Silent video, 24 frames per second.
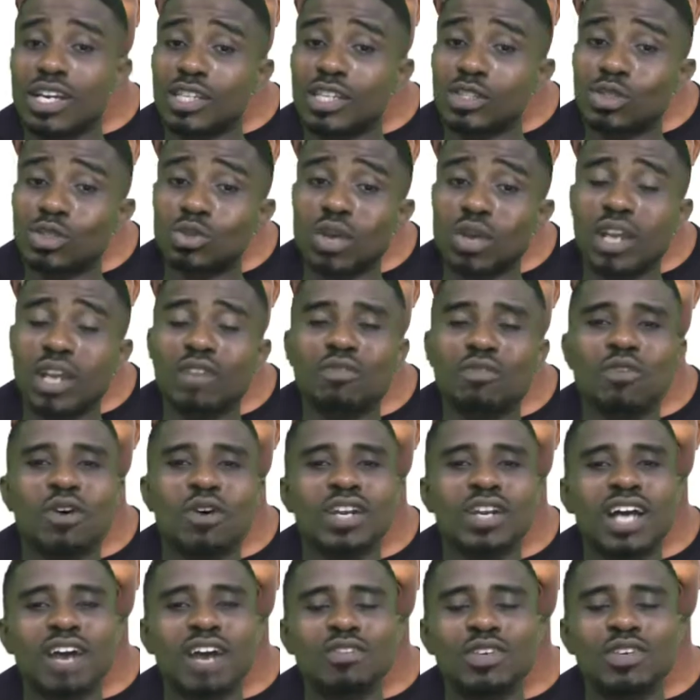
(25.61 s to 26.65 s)
It's usually
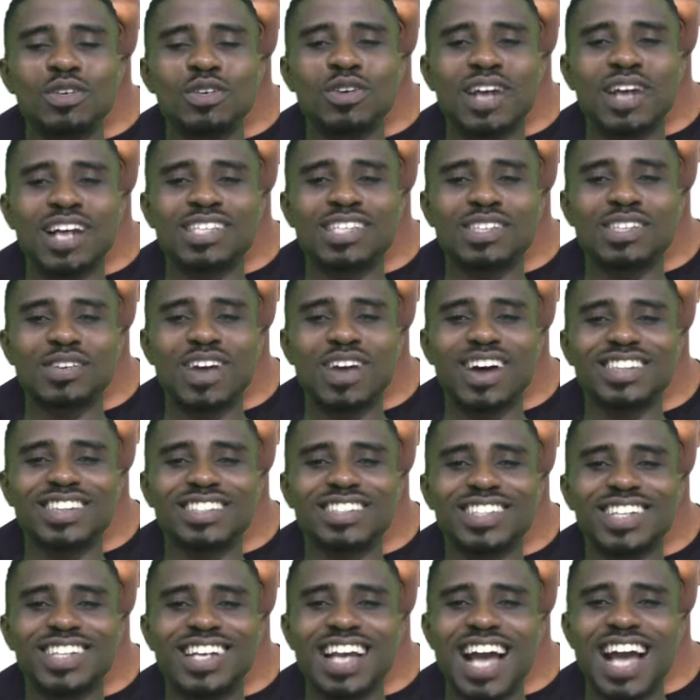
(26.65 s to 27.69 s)
fun having you guys
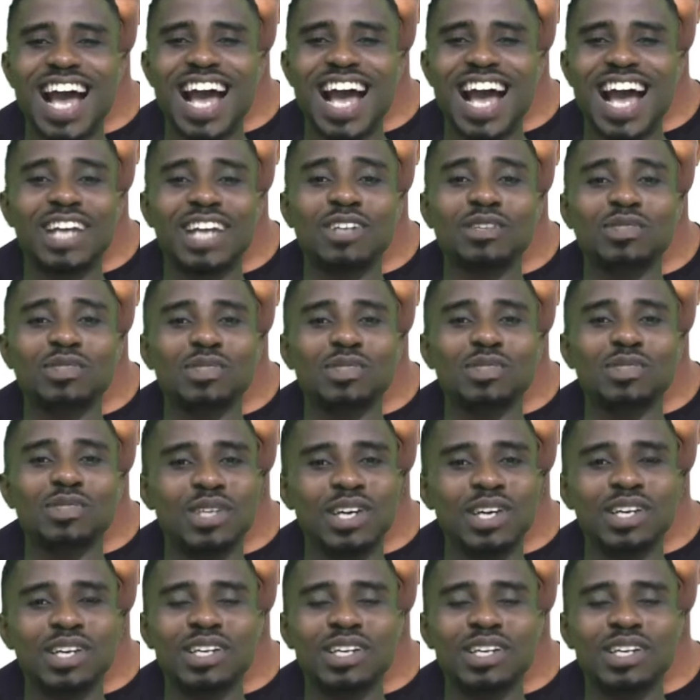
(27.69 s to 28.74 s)
around, and I know
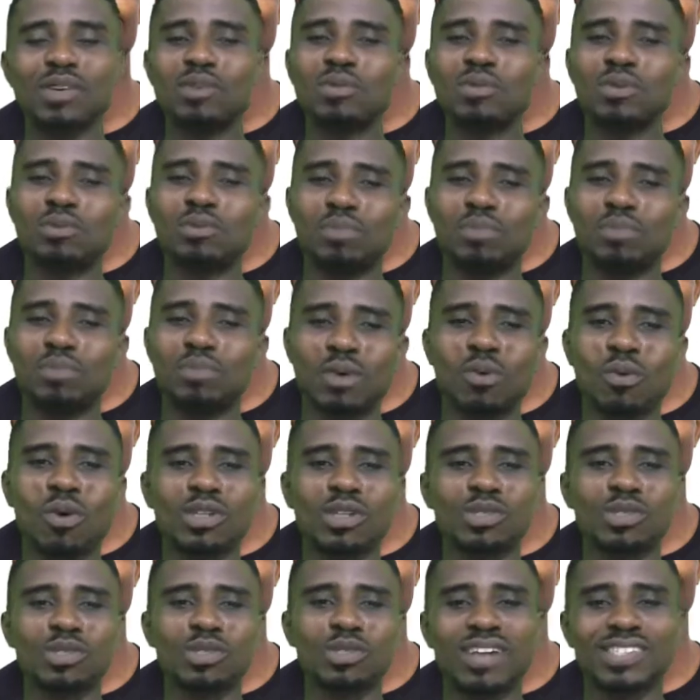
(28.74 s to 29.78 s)
today will be a
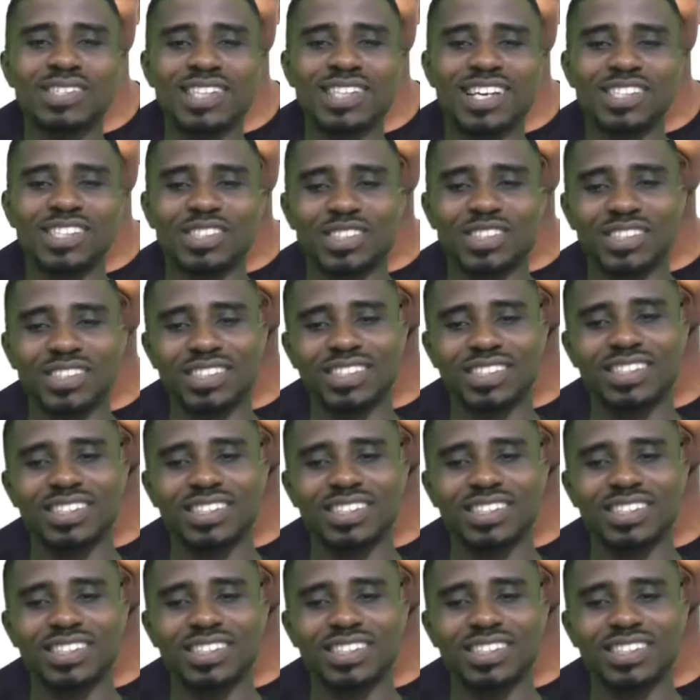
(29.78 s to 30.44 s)
worthwhile session.